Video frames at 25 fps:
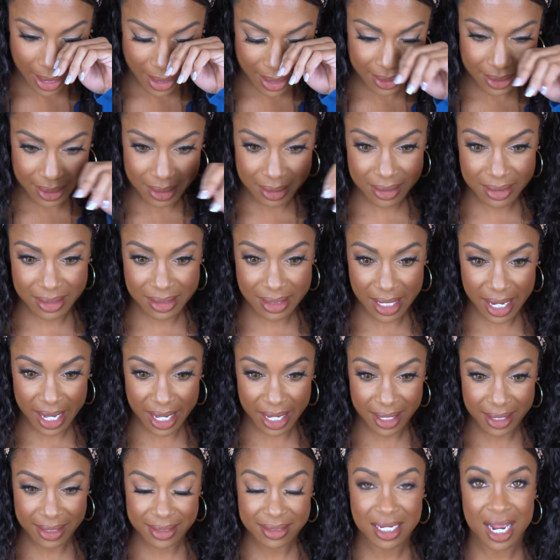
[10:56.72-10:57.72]
it looks
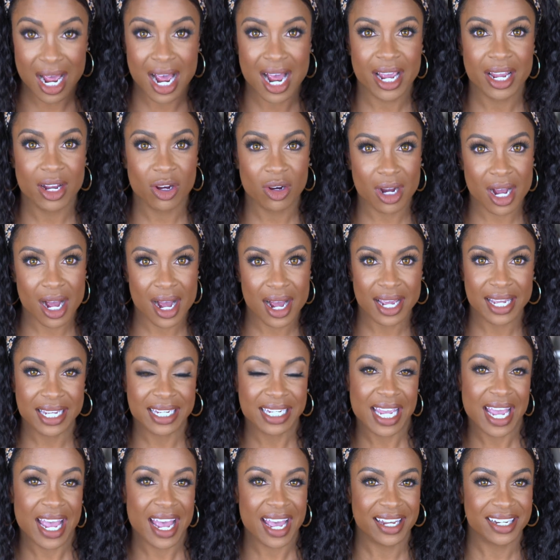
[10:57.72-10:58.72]
like tiger eye,
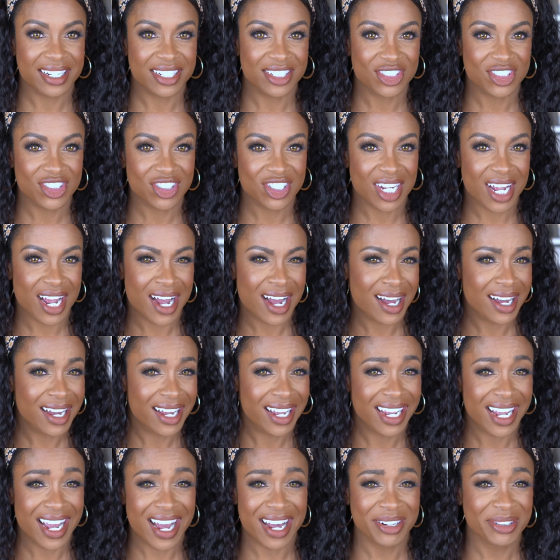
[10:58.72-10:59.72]
caddish
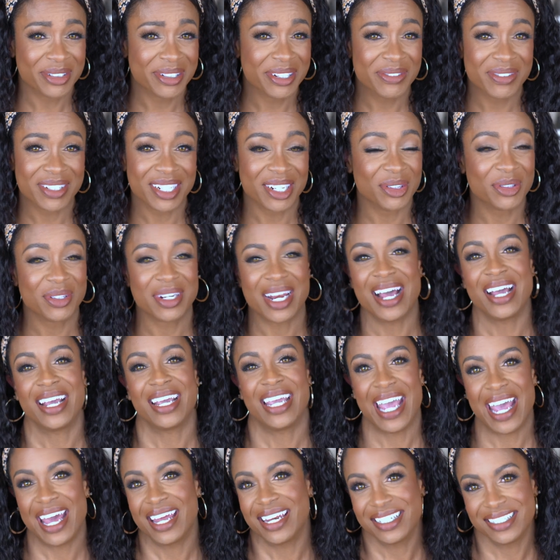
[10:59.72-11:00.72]
eye. I don't even know, not
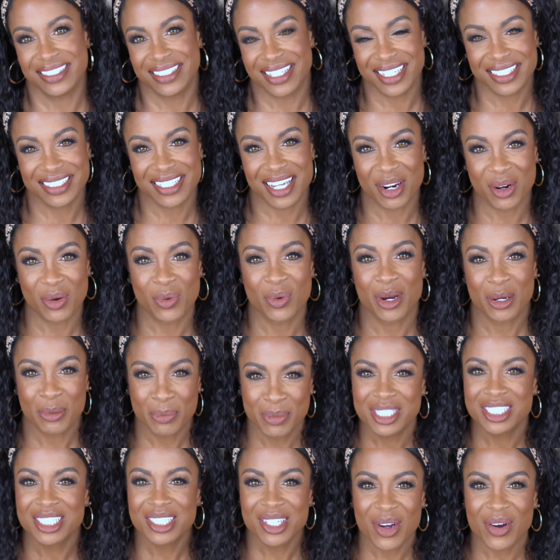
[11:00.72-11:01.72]
caddish, that's not a word,
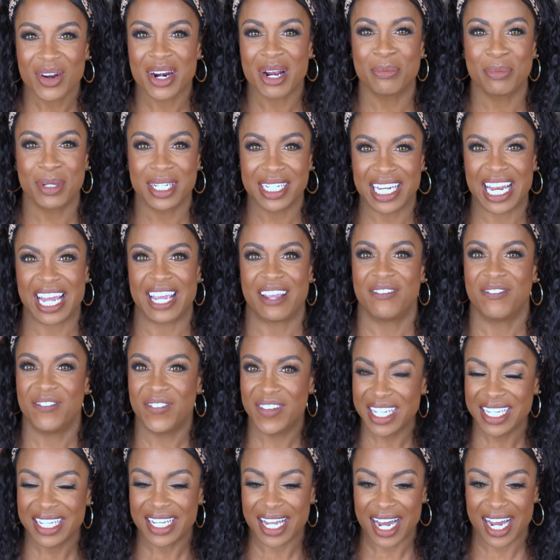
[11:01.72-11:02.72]
but you know what I mean, like
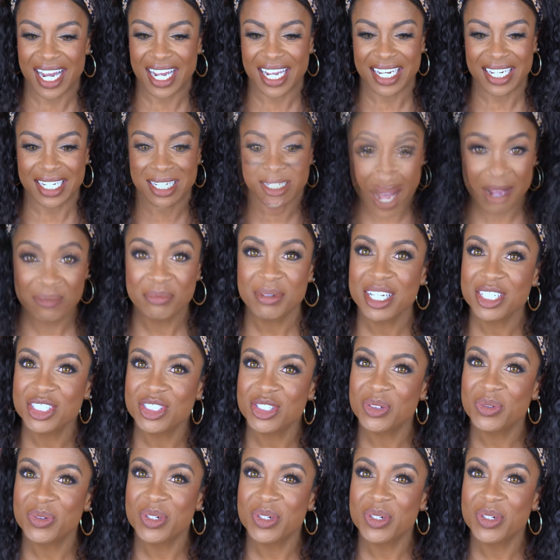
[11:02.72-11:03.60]
feline. I'm not sure